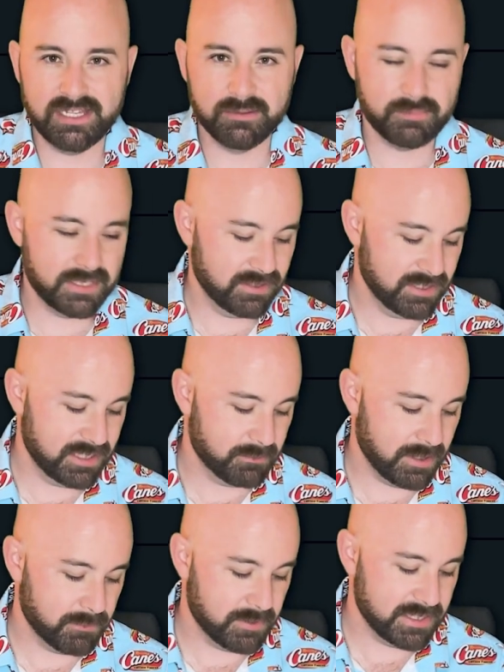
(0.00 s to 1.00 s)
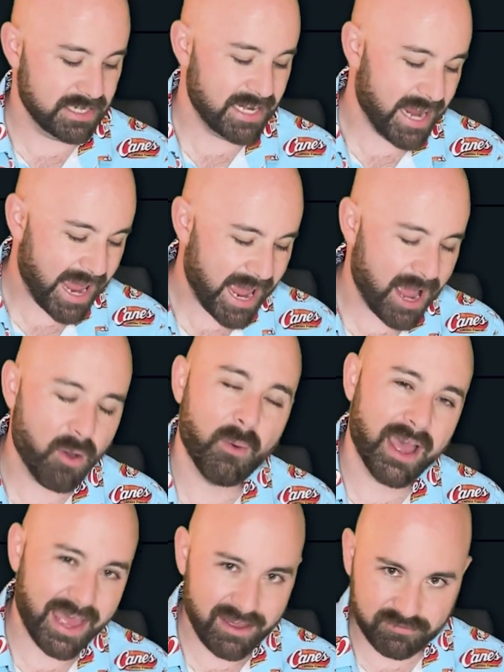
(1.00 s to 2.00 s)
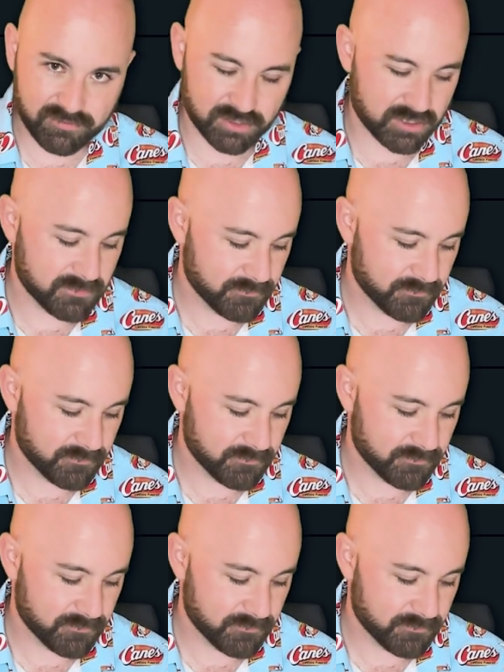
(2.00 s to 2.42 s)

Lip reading: appealing in my opinion. However,